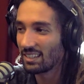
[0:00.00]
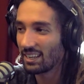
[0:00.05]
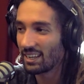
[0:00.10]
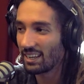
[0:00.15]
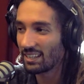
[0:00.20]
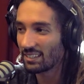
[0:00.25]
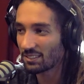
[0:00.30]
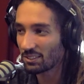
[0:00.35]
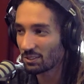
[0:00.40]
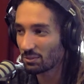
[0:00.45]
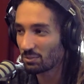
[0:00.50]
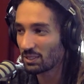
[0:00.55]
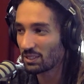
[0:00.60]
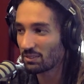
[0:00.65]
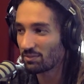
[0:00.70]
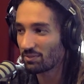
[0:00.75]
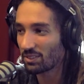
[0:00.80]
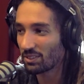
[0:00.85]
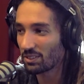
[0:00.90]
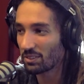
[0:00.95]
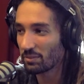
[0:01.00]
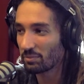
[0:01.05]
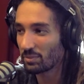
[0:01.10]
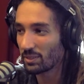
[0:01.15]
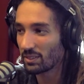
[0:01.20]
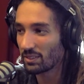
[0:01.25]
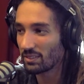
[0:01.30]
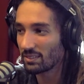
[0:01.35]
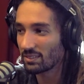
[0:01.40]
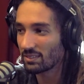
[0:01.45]
And it could be difficult,
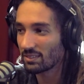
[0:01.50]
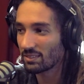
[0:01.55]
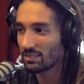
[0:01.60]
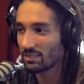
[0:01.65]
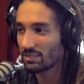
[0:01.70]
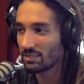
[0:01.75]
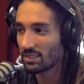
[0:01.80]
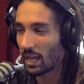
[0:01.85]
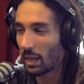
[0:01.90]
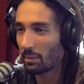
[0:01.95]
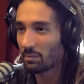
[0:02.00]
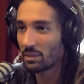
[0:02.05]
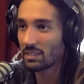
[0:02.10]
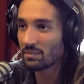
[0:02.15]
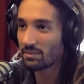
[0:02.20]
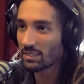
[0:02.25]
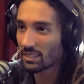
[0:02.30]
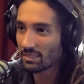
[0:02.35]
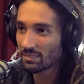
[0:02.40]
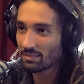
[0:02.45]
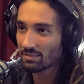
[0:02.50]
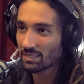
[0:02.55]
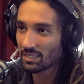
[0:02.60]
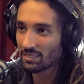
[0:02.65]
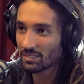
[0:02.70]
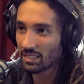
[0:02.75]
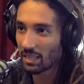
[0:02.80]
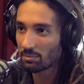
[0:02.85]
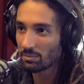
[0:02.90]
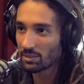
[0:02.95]
but I'm a living
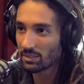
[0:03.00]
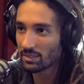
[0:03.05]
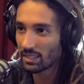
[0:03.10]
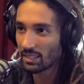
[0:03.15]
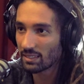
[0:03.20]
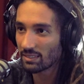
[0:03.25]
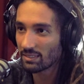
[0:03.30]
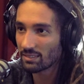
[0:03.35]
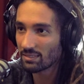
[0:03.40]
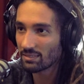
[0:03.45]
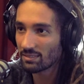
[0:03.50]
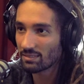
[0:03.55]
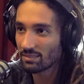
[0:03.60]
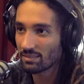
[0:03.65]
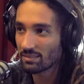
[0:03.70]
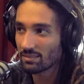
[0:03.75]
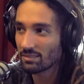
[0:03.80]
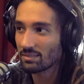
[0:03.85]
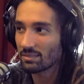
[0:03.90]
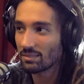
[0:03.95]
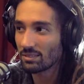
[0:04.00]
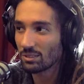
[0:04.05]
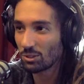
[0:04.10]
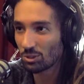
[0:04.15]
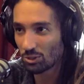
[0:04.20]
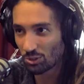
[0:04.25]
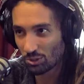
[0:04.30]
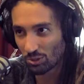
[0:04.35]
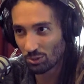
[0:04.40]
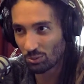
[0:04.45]
example that you
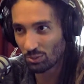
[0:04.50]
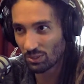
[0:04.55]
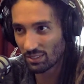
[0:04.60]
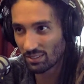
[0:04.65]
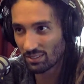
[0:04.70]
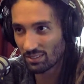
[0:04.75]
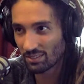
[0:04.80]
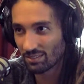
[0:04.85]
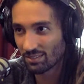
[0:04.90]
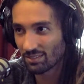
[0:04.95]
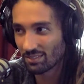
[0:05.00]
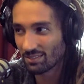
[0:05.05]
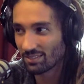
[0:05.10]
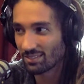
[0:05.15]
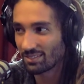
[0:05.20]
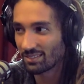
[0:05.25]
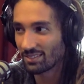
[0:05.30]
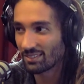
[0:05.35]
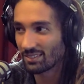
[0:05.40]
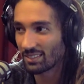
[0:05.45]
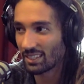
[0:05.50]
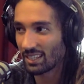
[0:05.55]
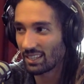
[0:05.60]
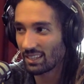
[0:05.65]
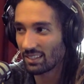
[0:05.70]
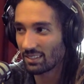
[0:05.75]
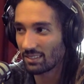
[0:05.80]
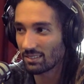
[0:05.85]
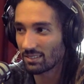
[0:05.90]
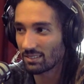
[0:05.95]
should do it.
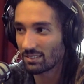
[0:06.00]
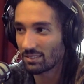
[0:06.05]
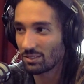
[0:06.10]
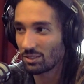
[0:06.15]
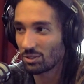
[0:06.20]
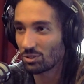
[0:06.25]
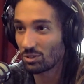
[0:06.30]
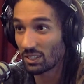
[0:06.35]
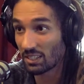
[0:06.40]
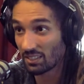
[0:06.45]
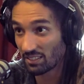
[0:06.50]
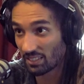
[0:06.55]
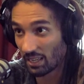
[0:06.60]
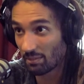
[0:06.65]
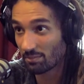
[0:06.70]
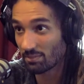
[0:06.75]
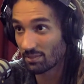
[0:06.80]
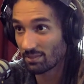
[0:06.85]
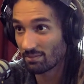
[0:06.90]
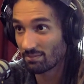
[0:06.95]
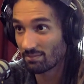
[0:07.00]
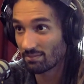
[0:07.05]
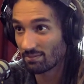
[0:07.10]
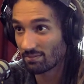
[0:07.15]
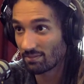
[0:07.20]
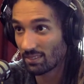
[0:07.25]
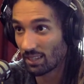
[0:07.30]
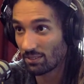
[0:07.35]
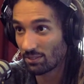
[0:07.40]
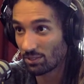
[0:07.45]
And you should accept
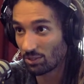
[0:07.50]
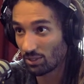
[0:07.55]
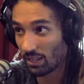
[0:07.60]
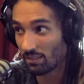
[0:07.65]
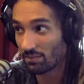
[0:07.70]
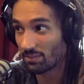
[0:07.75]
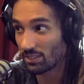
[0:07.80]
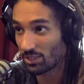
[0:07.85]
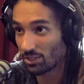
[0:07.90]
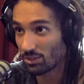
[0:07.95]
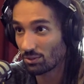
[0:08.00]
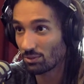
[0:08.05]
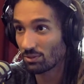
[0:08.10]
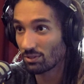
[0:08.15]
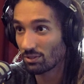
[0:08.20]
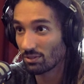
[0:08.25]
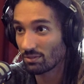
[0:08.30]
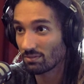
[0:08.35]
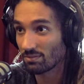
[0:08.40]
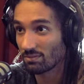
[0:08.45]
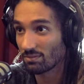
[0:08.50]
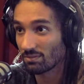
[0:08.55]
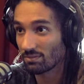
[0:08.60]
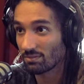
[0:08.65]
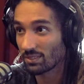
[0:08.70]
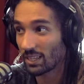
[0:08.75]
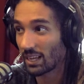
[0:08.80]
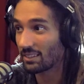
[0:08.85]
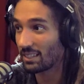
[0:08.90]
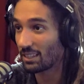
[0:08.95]
that you have issues,
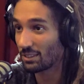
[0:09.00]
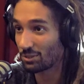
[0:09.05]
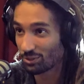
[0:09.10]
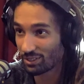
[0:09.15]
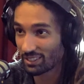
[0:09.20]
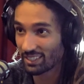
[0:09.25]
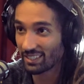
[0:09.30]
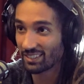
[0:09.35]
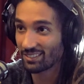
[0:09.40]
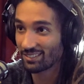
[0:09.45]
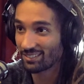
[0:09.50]
and that's okay.